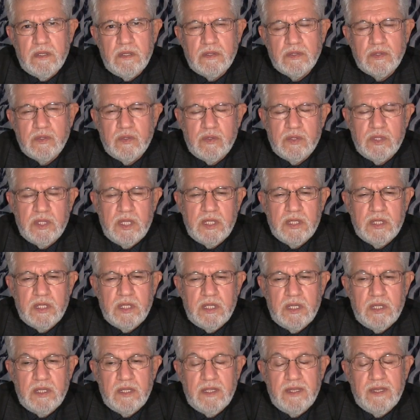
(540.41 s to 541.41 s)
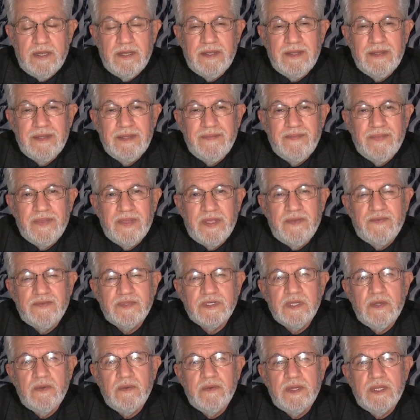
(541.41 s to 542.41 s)
So that, and then if
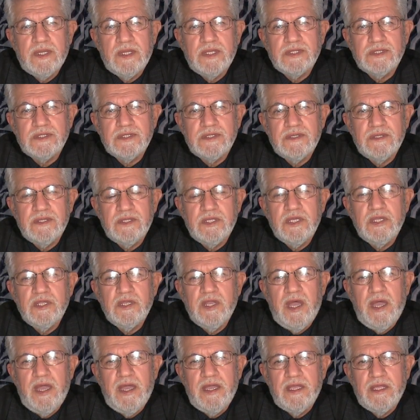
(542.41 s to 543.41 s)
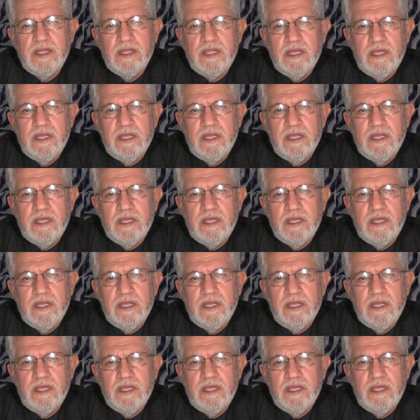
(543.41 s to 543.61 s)
someone is denied